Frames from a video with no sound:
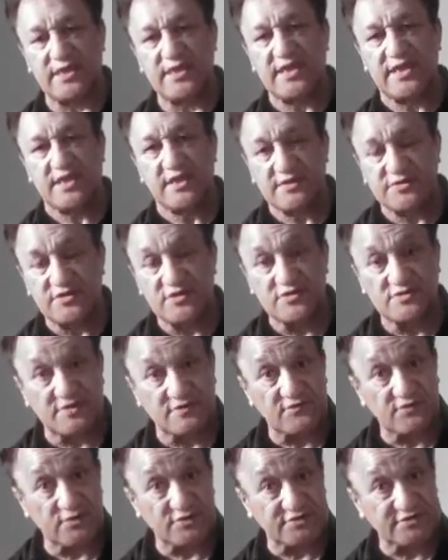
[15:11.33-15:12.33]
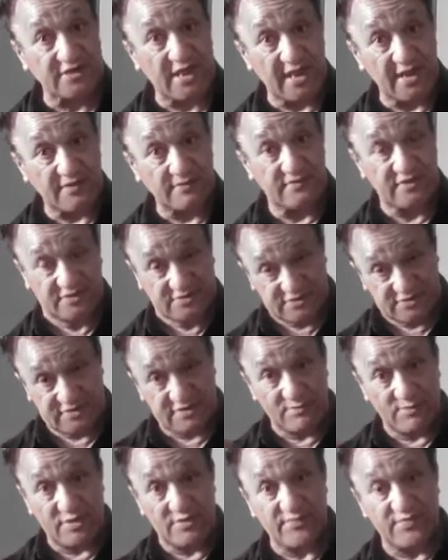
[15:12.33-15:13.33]
Here, New Zealand for a start, this is
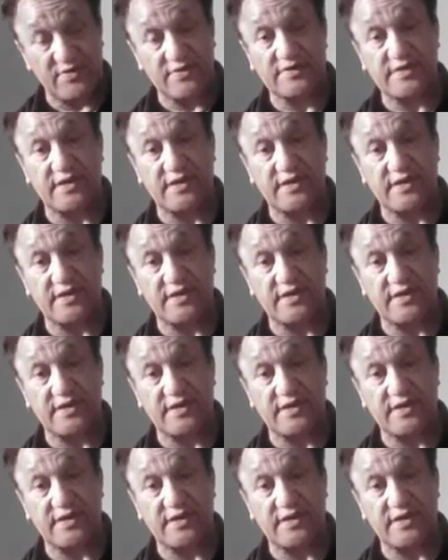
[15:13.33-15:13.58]
a blueprint